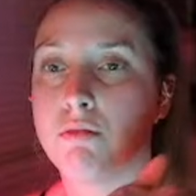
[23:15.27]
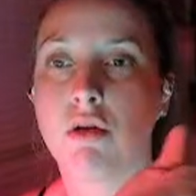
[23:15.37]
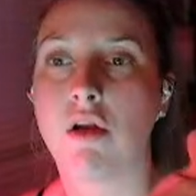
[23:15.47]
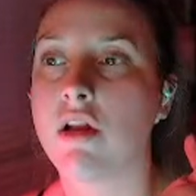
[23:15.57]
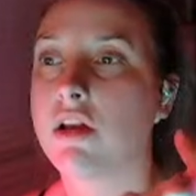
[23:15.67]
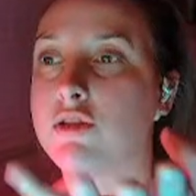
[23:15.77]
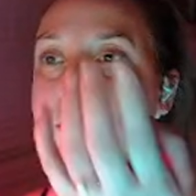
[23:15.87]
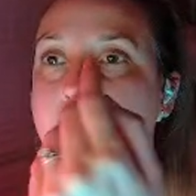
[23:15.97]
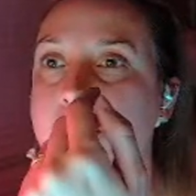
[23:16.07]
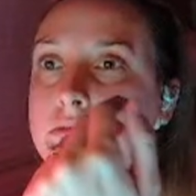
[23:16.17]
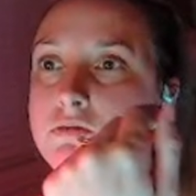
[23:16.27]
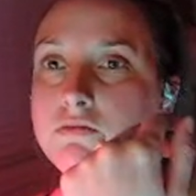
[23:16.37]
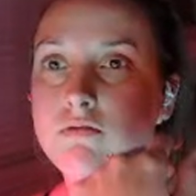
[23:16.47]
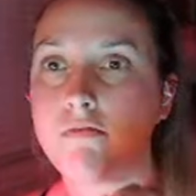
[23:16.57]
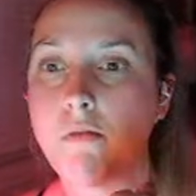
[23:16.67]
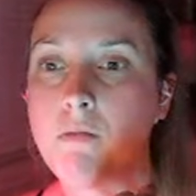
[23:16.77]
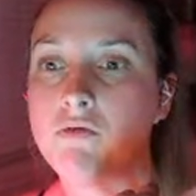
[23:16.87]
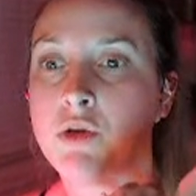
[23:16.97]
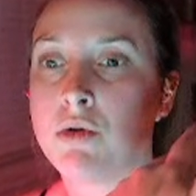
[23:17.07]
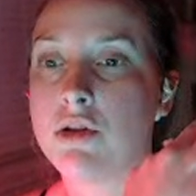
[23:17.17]
product, but
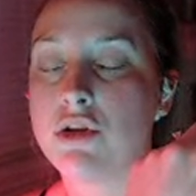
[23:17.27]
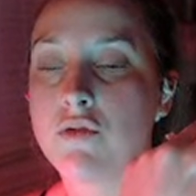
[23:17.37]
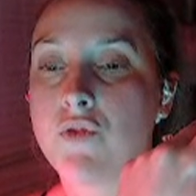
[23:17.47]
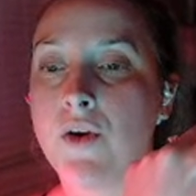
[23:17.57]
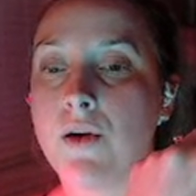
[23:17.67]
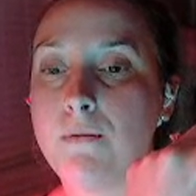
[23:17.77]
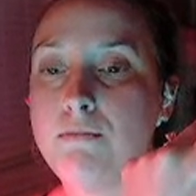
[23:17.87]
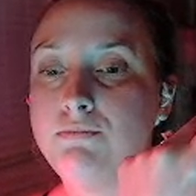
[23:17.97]
you want to look for